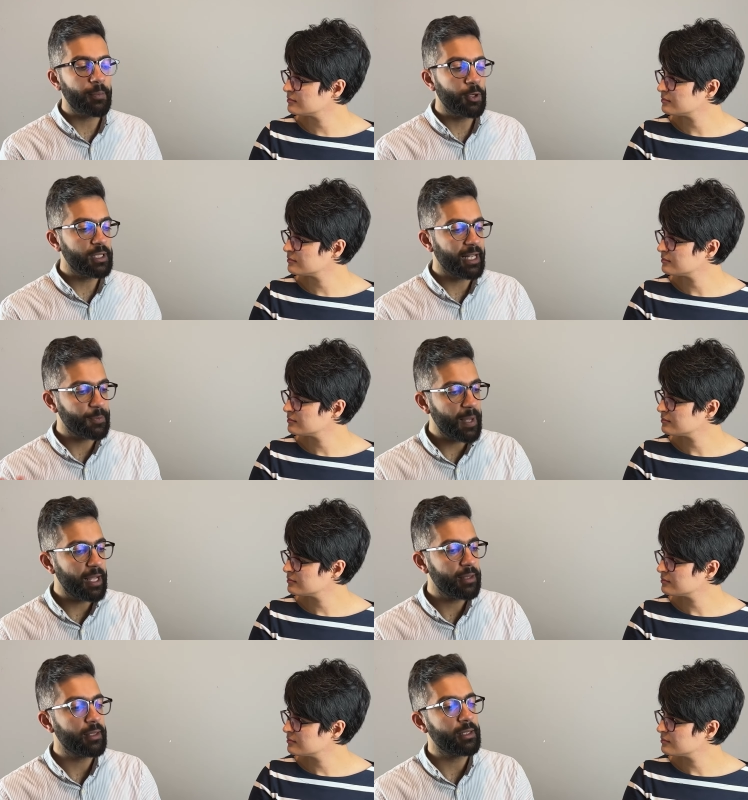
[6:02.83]
Speaker 1: good at
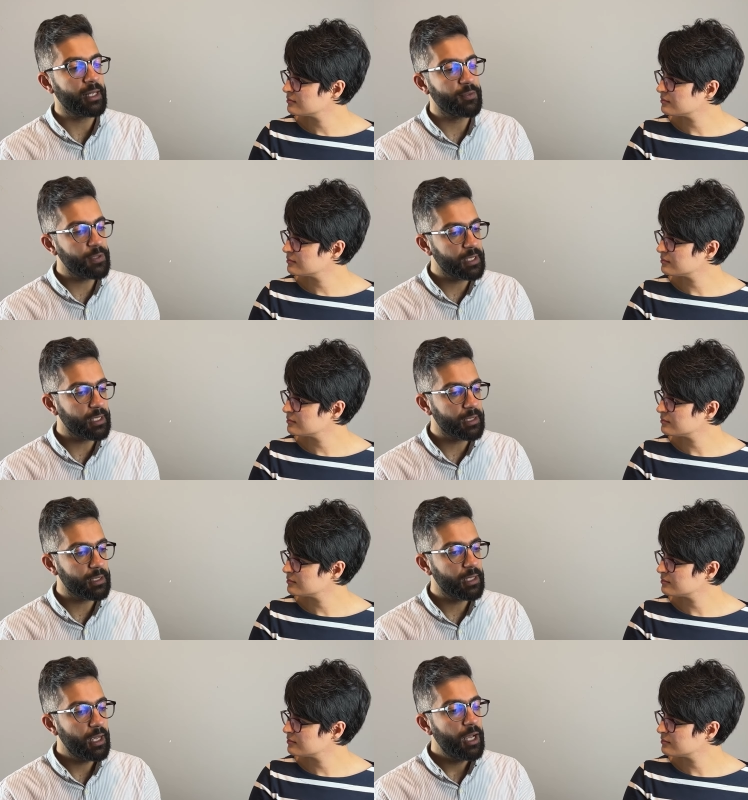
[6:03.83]
math and at physics,
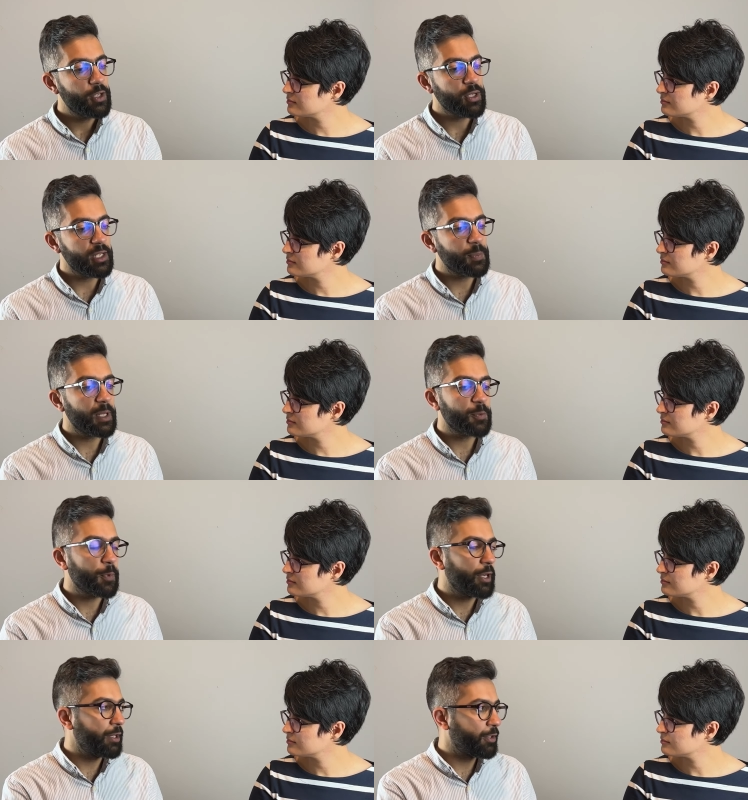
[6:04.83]
so I spent more
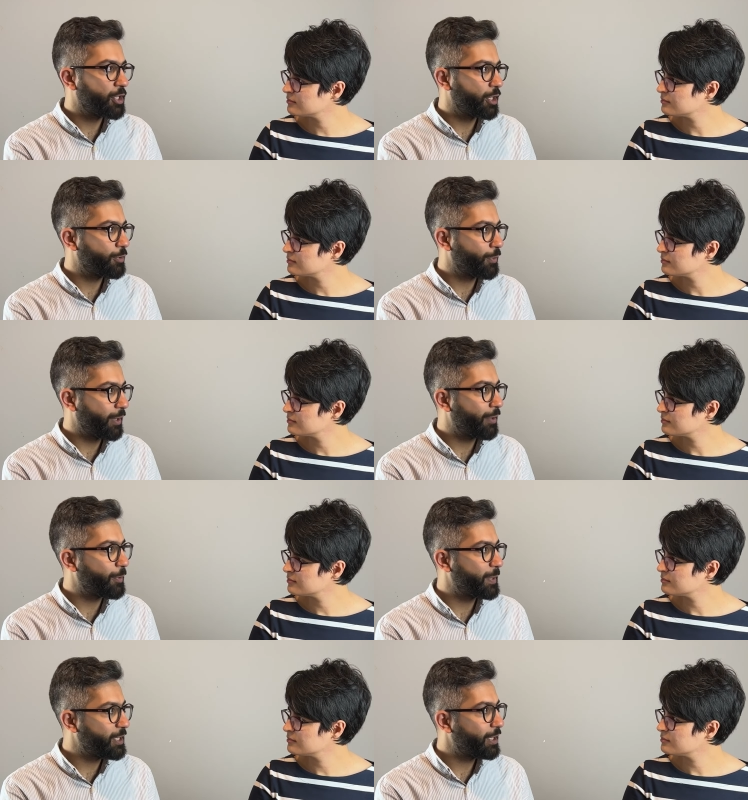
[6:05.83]
energy into the other
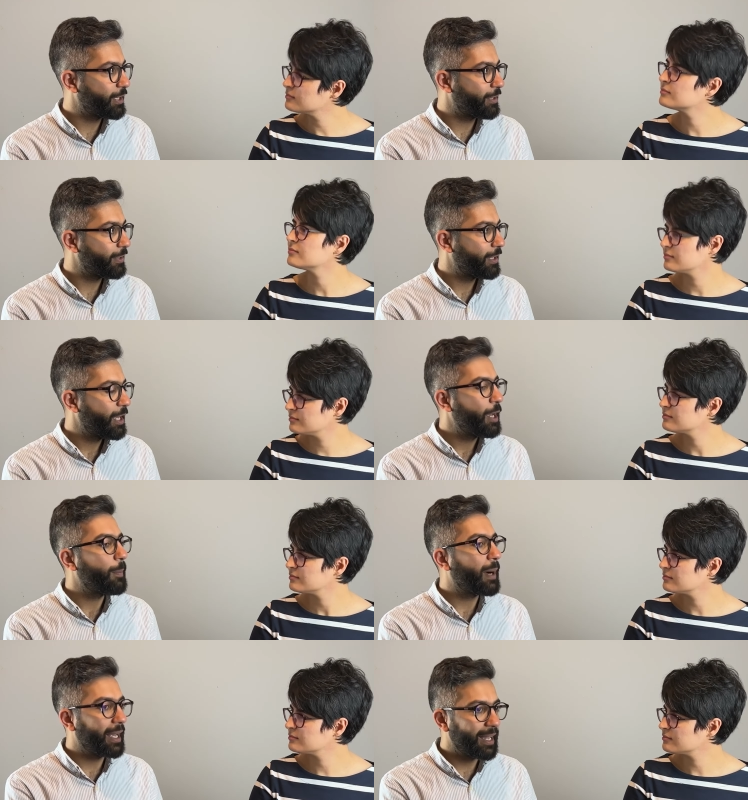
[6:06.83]
material.
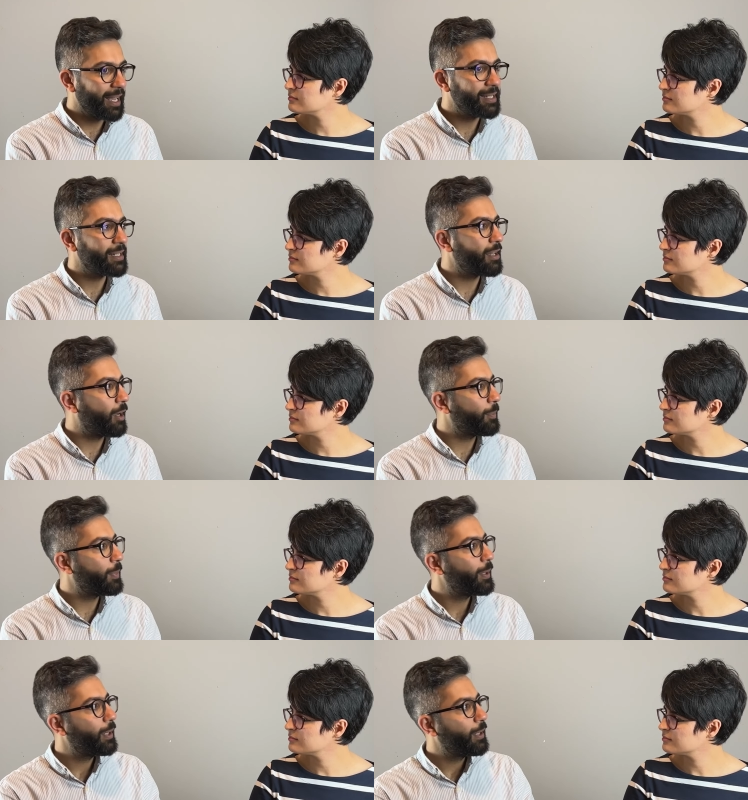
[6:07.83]
I ended up
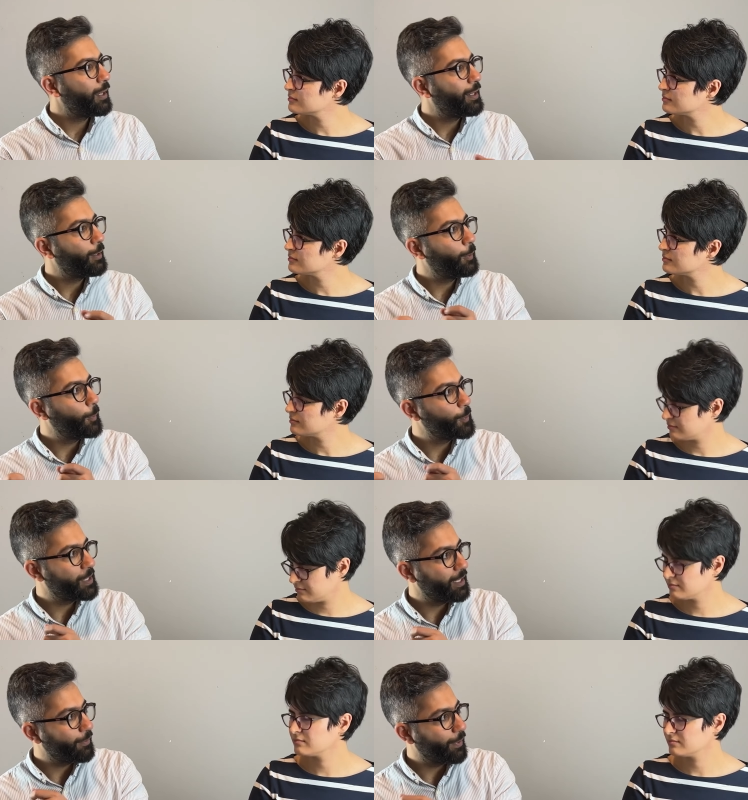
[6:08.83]

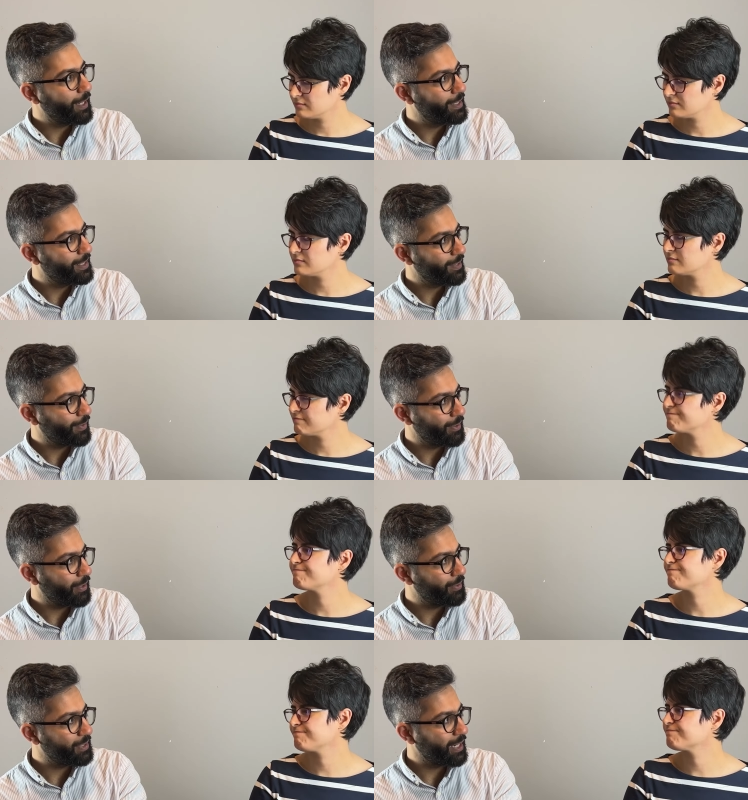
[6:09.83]
losing grades on the other
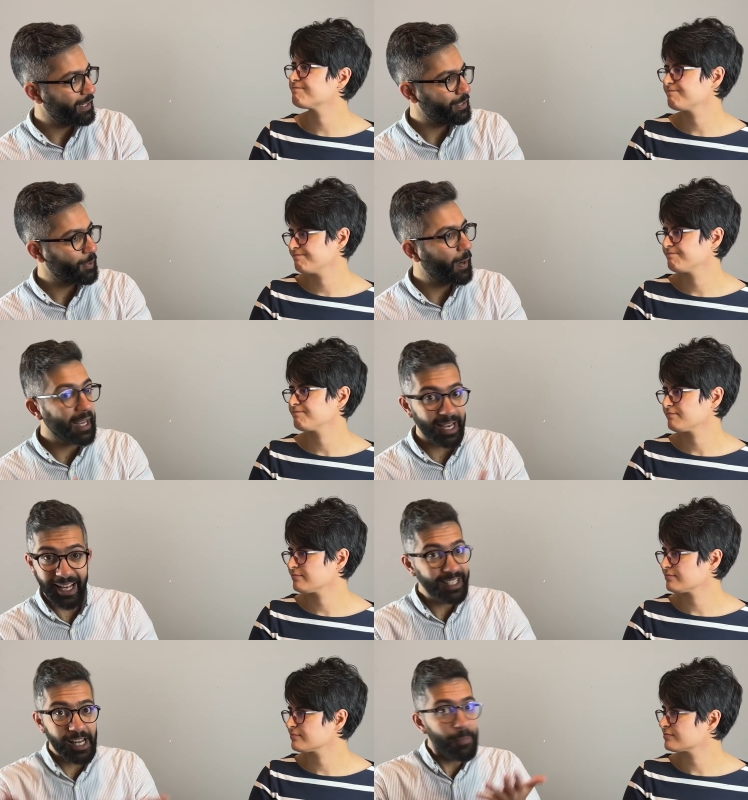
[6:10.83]
side. So I
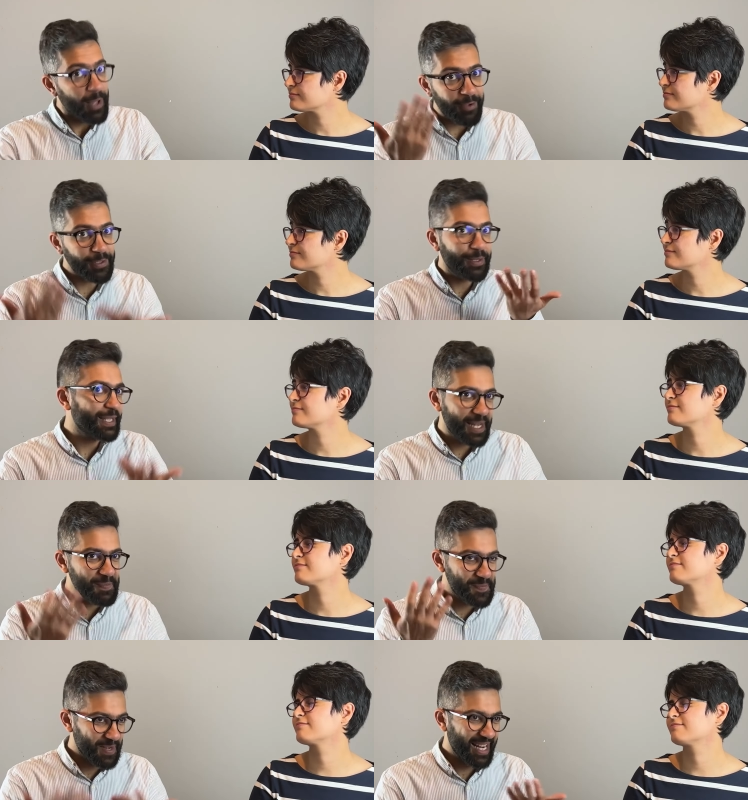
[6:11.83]
ended up having the
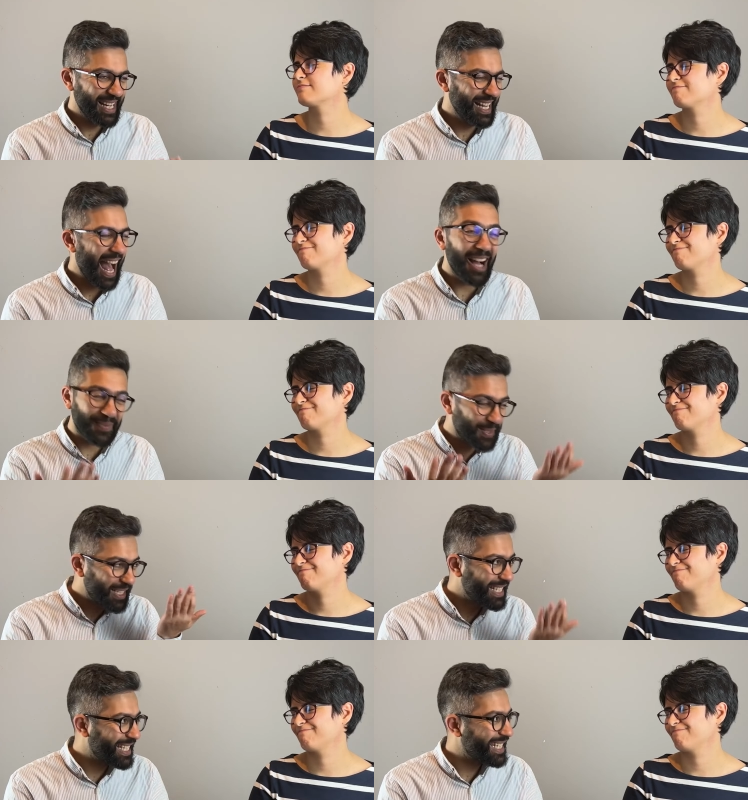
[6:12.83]
same
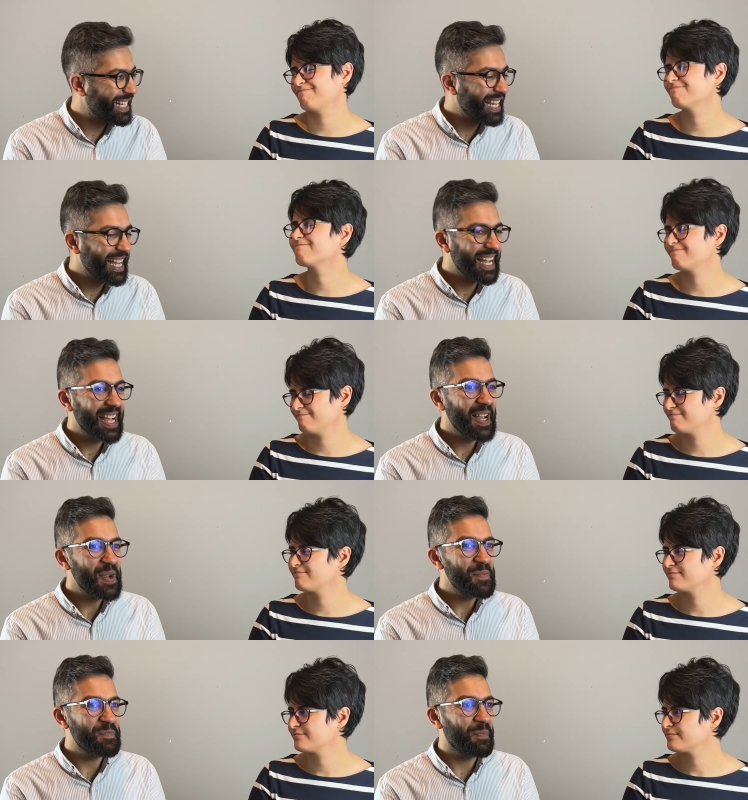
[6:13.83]
average,
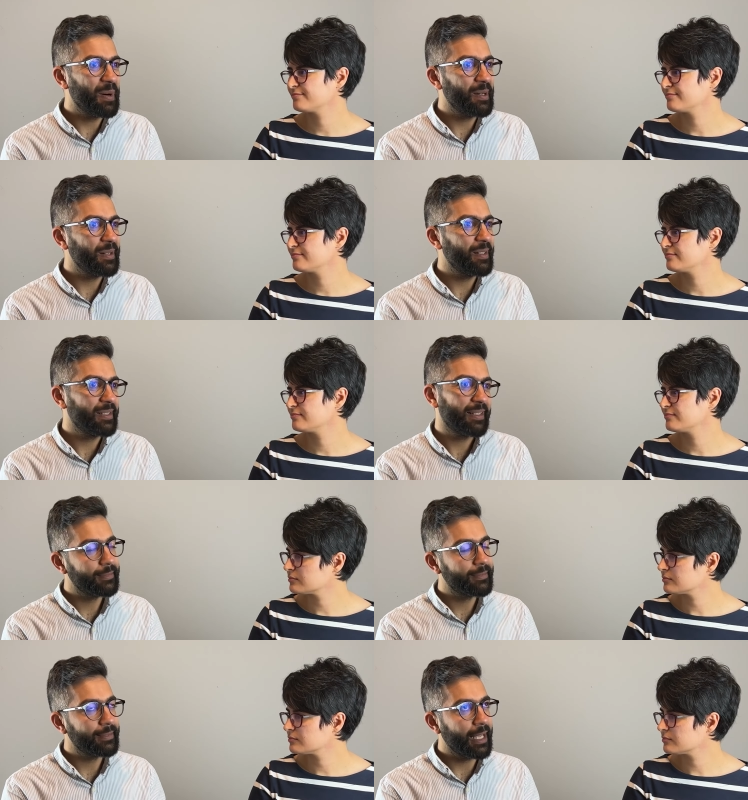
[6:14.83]
but
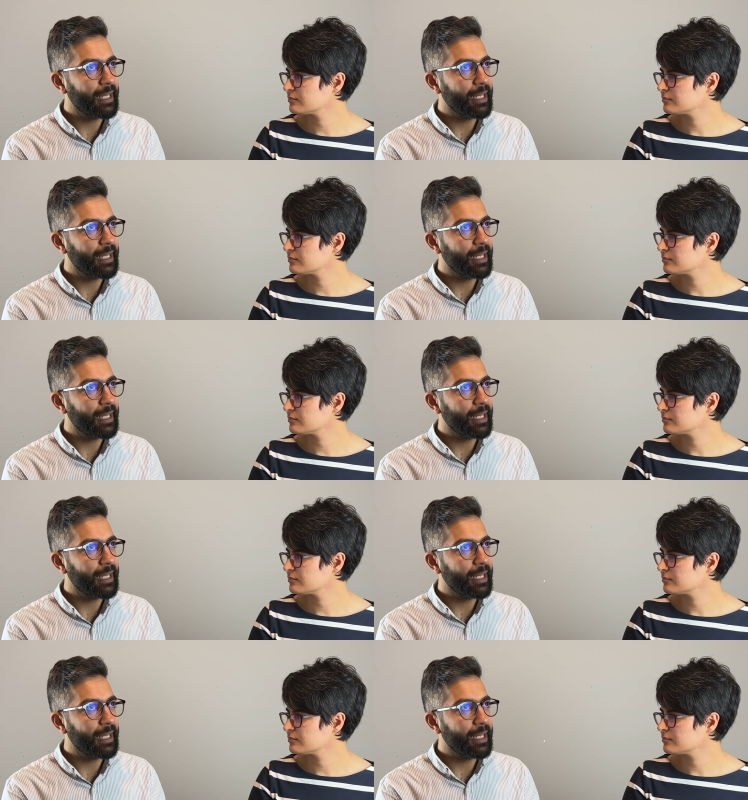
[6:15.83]
like